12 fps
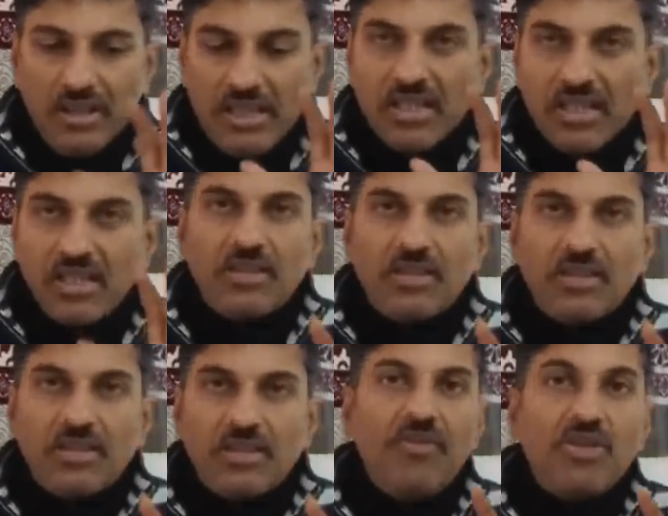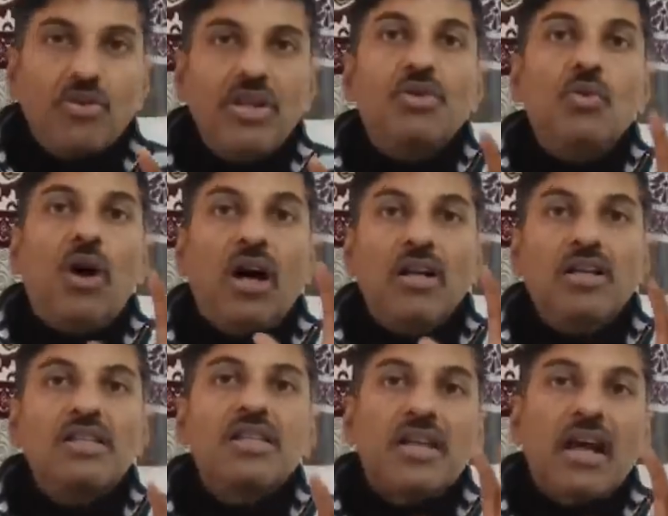These are the things which you need to
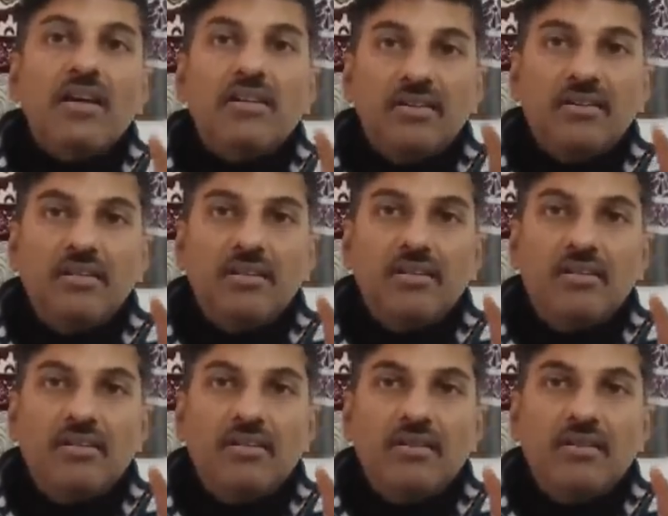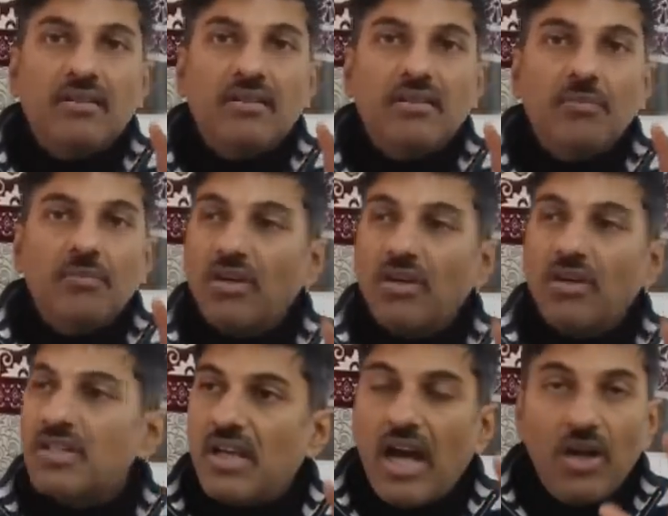understand,
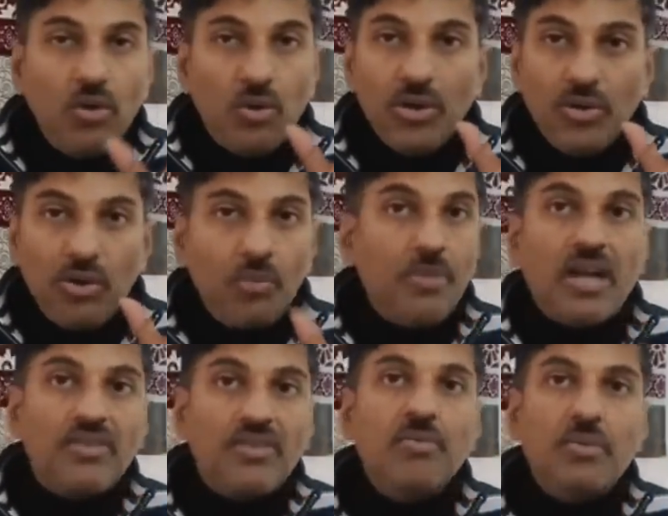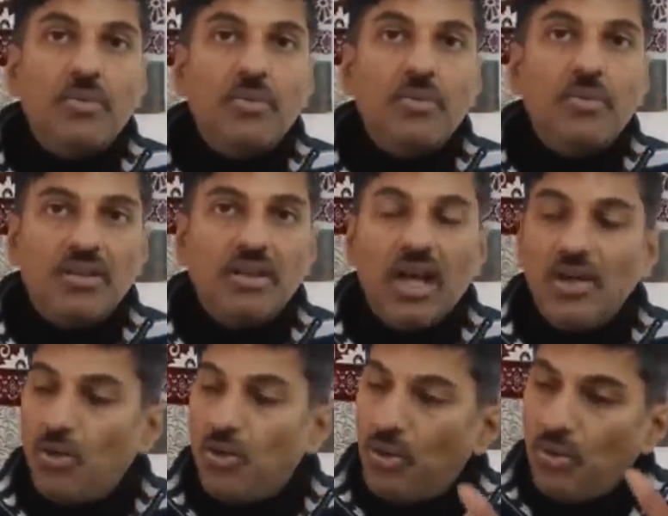because I don't know your planetary position, I
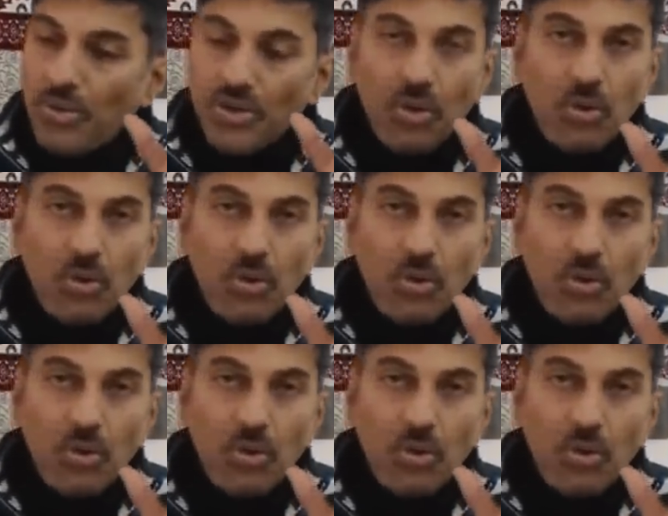don't know